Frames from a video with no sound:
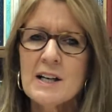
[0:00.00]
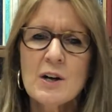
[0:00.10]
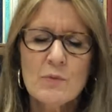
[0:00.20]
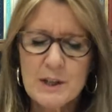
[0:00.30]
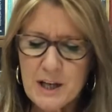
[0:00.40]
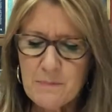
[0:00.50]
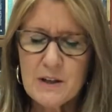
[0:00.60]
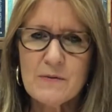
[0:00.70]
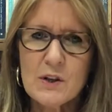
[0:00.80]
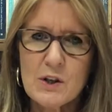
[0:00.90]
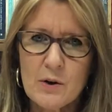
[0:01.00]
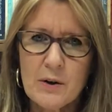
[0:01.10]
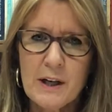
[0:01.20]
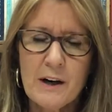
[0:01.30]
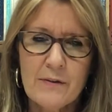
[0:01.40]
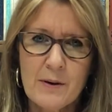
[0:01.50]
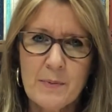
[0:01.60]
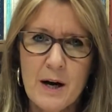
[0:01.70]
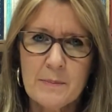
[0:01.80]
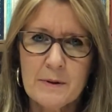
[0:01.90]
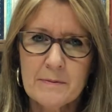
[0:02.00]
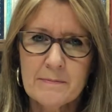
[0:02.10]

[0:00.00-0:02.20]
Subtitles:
redemptive story of the Bible.